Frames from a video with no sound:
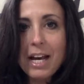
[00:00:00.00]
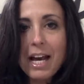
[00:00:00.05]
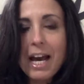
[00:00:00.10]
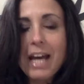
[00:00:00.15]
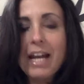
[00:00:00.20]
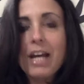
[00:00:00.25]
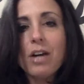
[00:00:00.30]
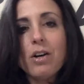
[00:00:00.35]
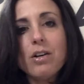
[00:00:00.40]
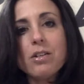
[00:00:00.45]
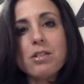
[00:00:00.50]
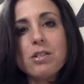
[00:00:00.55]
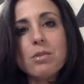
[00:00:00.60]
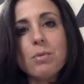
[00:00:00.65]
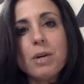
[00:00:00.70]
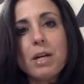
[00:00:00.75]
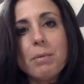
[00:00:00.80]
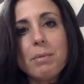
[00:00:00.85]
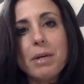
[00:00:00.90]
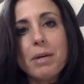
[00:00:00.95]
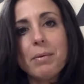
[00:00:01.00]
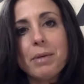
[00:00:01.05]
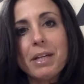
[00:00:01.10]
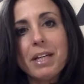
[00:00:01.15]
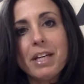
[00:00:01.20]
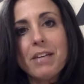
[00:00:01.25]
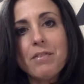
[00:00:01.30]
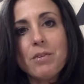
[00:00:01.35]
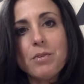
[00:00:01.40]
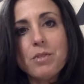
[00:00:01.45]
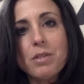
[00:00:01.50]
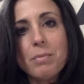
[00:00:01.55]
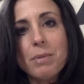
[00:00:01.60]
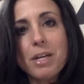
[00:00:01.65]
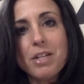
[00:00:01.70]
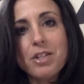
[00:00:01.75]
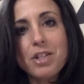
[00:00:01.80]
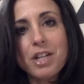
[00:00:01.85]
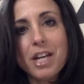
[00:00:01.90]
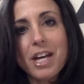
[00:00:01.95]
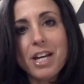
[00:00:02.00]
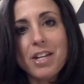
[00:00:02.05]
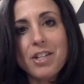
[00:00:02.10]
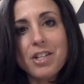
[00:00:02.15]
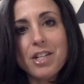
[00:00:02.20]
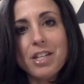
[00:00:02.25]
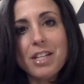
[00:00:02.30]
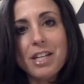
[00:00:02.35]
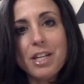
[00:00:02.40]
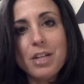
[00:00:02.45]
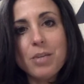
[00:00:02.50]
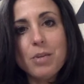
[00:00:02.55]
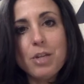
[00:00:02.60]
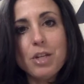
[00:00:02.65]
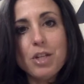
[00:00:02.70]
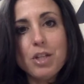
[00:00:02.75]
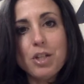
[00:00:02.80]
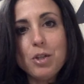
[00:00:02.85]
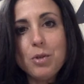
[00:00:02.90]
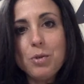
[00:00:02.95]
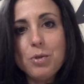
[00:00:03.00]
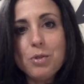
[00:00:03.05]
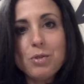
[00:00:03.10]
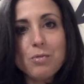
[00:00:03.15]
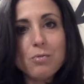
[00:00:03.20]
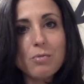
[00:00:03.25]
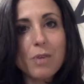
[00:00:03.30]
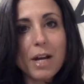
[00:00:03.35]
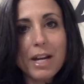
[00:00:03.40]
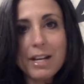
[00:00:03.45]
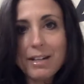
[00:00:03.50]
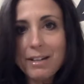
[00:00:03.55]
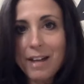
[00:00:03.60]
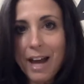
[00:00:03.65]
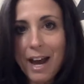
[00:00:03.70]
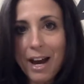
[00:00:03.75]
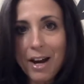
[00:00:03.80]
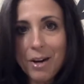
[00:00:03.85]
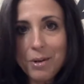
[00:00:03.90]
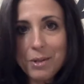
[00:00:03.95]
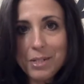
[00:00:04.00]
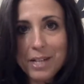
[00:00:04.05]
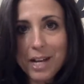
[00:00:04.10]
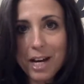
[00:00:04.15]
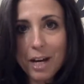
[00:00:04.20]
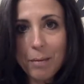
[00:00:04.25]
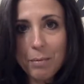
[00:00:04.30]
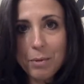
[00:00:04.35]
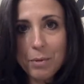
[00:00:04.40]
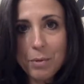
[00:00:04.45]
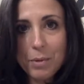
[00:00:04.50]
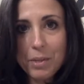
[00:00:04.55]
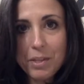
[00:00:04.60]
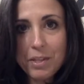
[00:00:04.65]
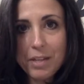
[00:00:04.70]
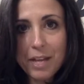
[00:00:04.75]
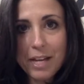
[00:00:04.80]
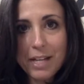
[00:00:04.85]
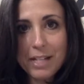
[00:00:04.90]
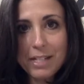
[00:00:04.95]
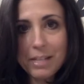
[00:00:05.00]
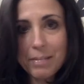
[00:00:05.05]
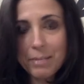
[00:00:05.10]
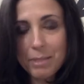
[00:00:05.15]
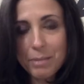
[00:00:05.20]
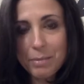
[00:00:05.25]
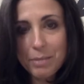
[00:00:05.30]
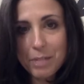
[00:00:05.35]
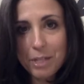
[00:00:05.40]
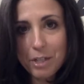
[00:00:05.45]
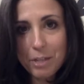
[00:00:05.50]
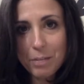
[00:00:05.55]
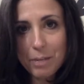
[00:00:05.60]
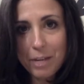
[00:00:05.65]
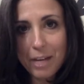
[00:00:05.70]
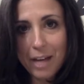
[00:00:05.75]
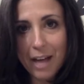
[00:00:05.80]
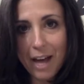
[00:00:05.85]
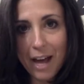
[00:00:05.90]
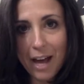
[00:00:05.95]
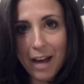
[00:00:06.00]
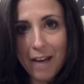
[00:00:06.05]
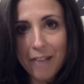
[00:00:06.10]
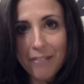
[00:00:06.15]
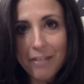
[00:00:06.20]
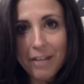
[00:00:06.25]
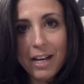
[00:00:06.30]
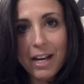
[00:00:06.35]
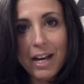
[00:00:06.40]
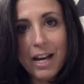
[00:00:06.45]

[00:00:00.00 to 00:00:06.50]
And I also want to be able to give you some education that you can use right now to help you with any symptoms that you may have.